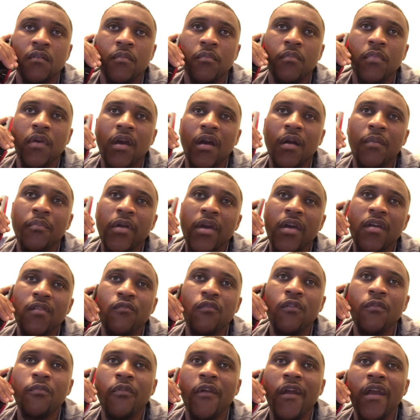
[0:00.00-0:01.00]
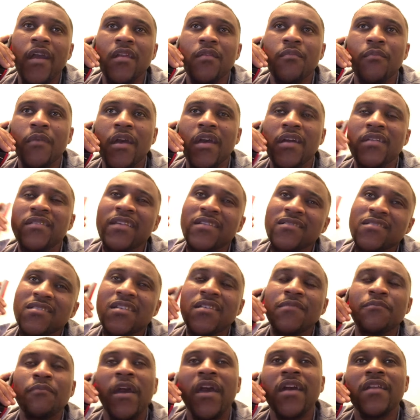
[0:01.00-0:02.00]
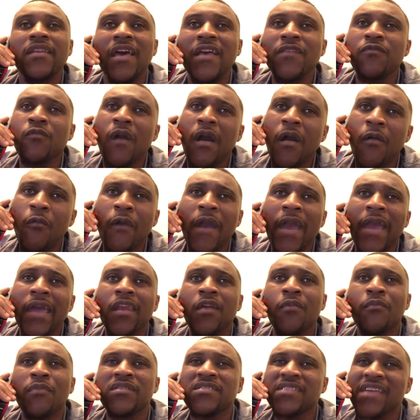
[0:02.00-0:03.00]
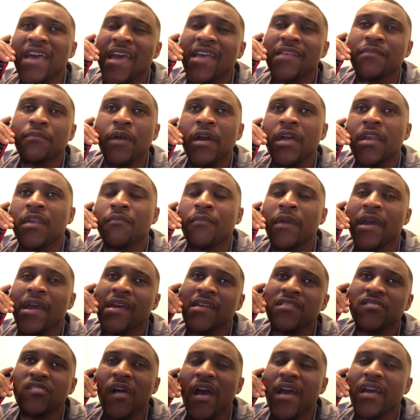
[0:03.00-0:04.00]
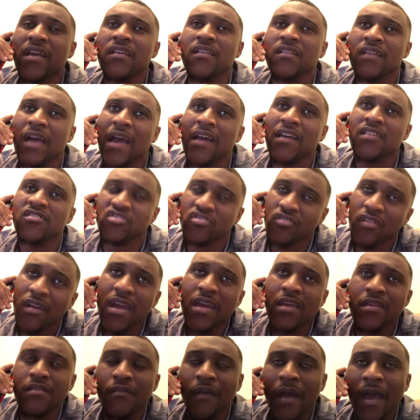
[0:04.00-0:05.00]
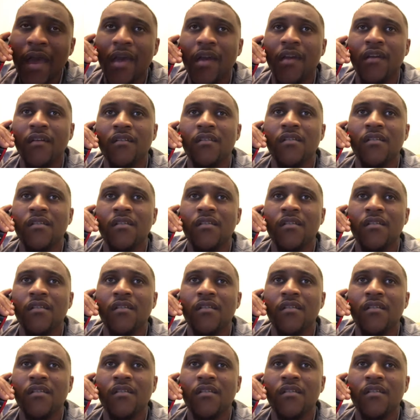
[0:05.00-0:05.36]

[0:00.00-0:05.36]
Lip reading: Man, I bet it with Brady, man. See, man, that's why I'm waiting on my tax money, man, so I can straighten you out.